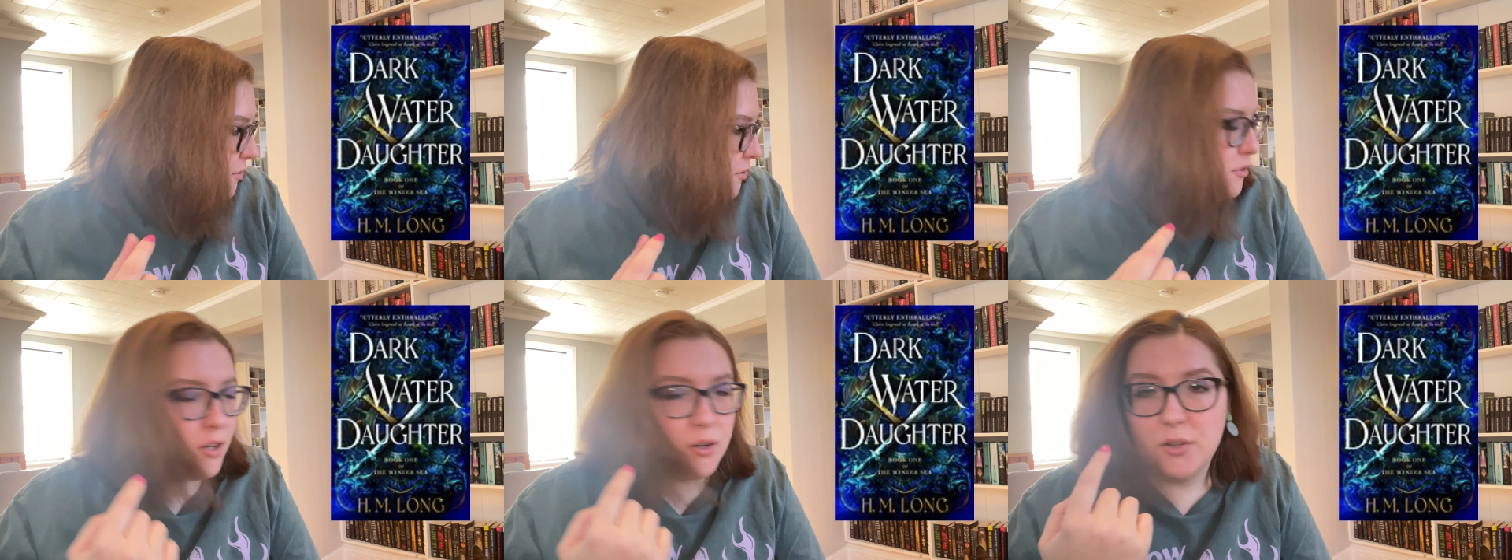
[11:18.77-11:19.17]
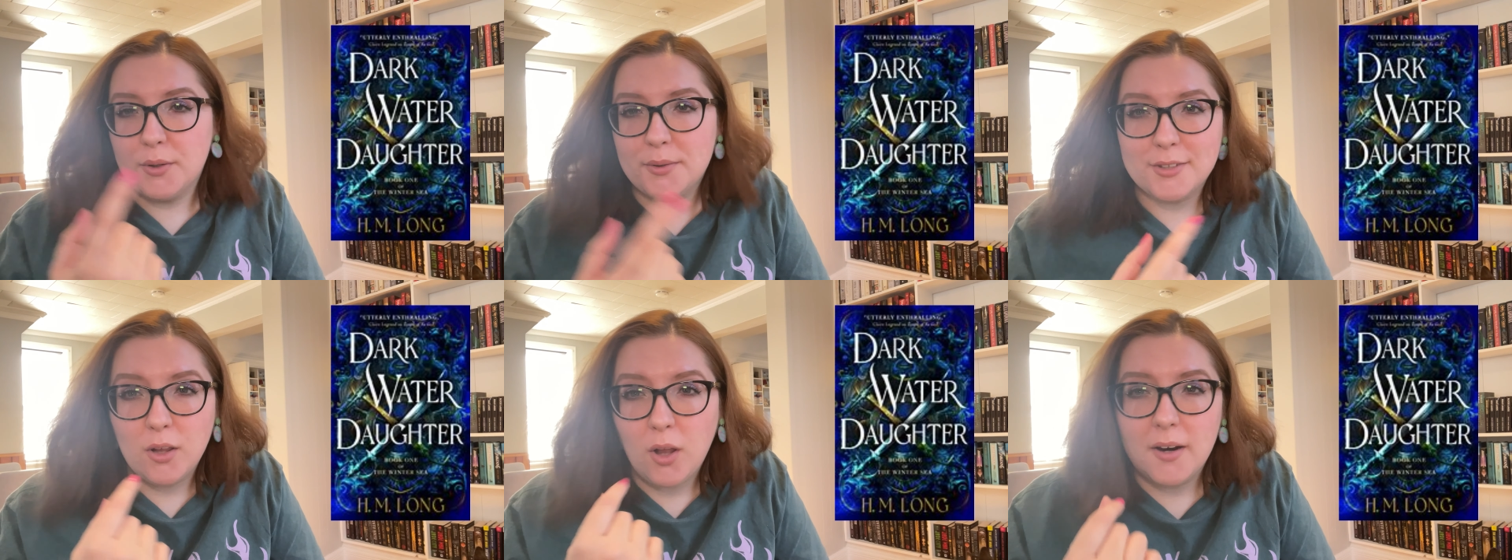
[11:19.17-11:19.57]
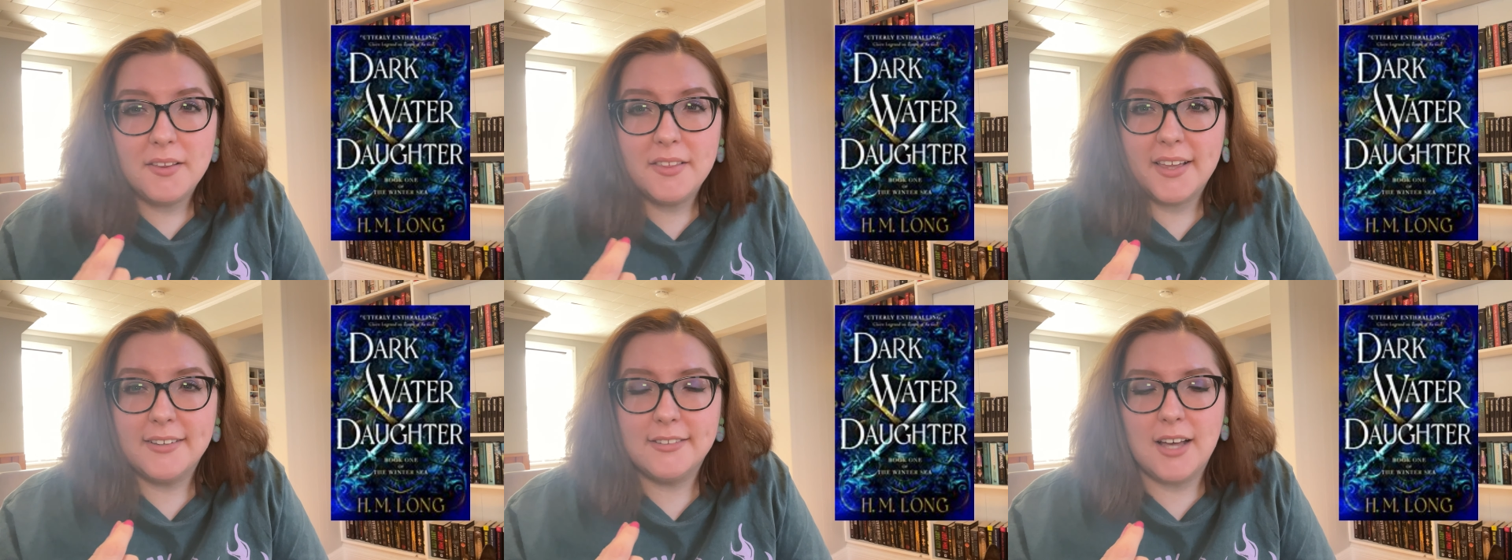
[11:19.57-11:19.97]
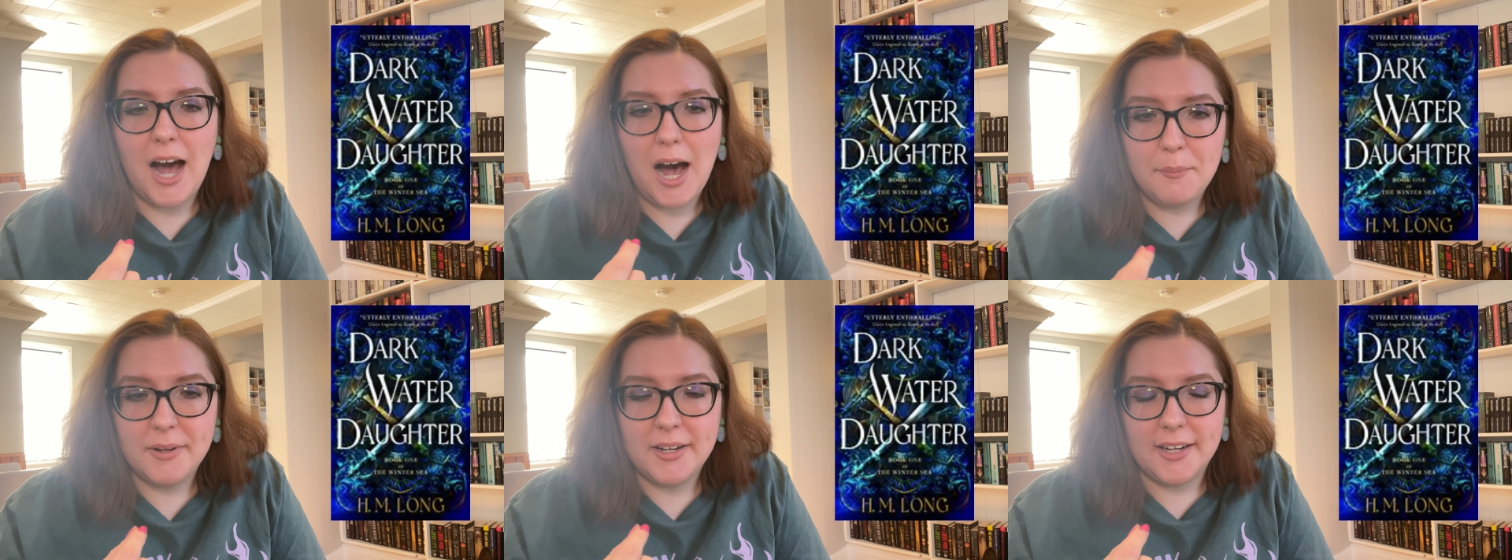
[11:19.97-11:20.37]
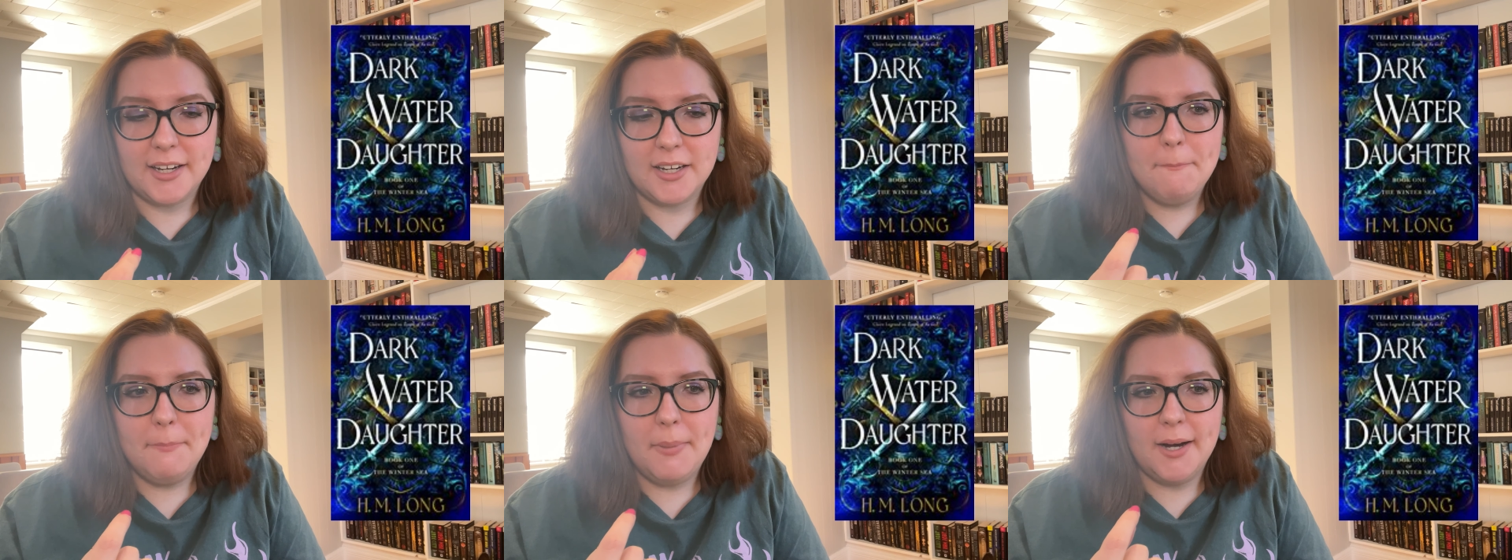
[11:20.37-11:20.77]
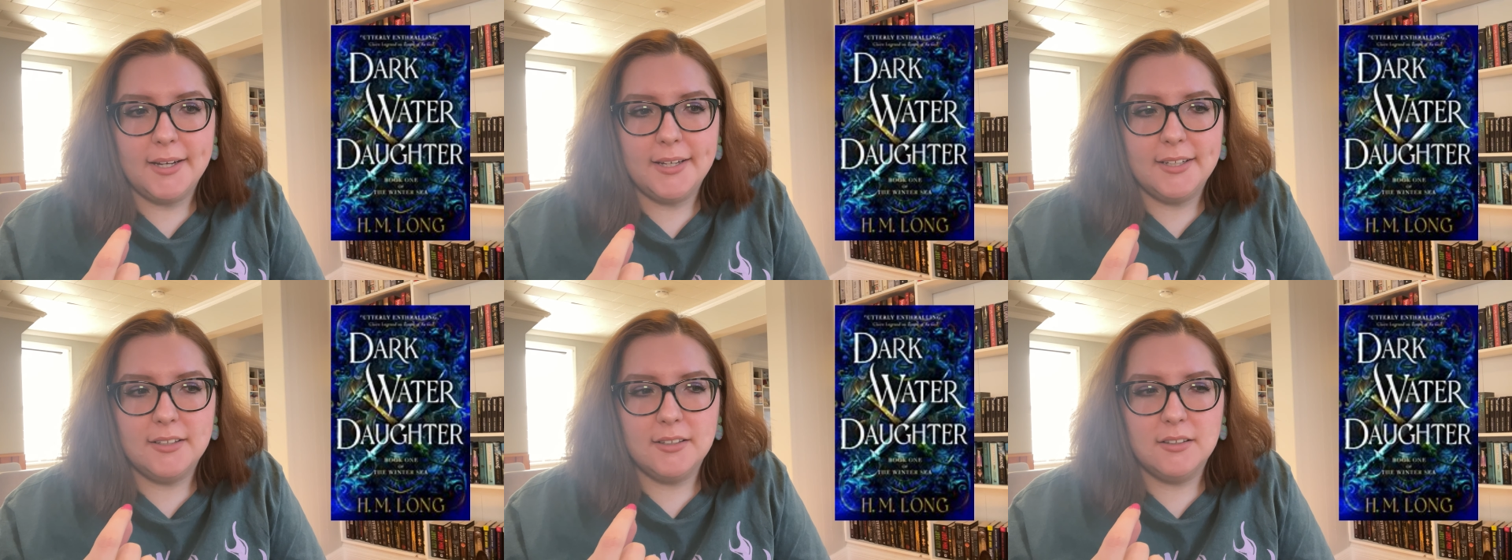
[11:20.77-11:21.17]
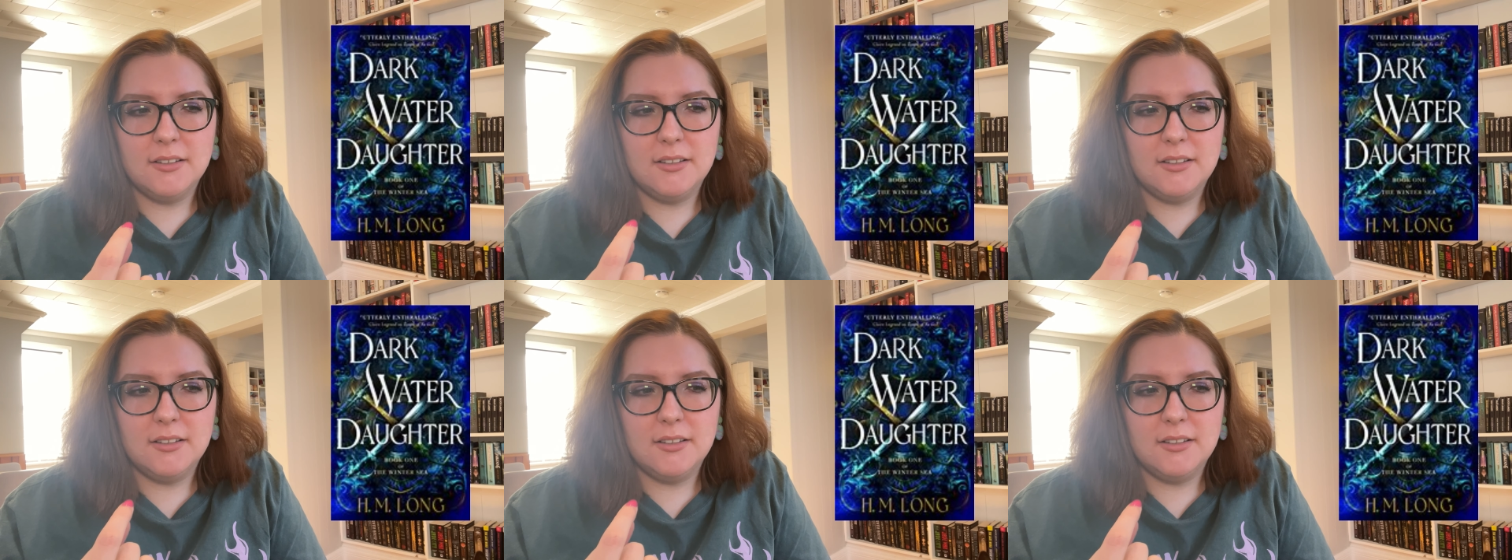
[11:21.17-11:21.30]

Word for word: so there was a lot of things happening but